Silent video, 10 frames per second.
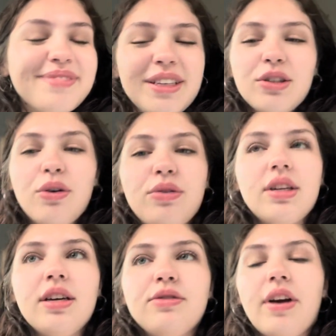So
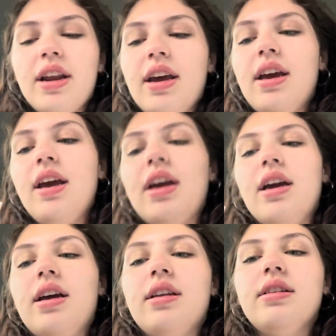today's Friday
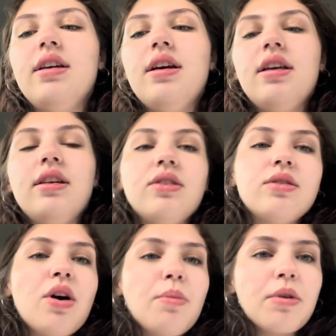and there's
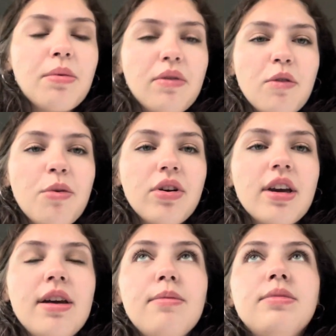the homecoming football
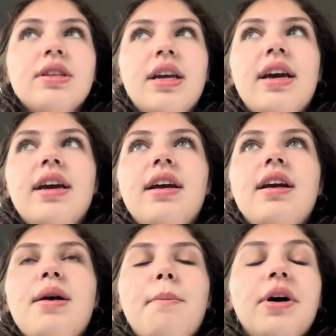game today.
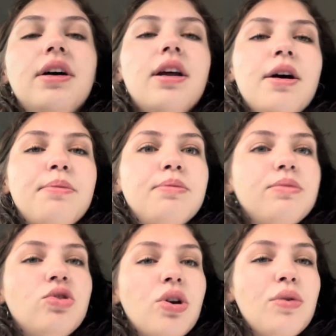But um,
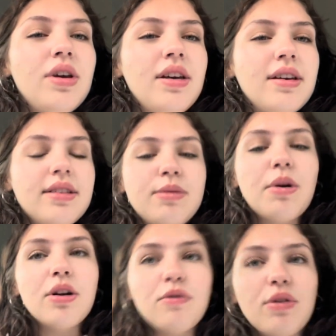Joni is
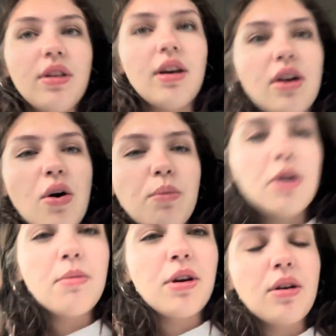part of the like
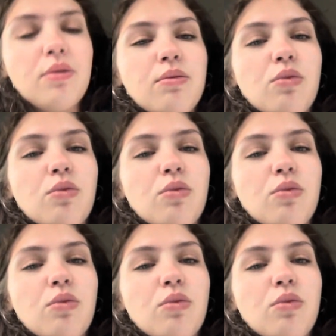homecoming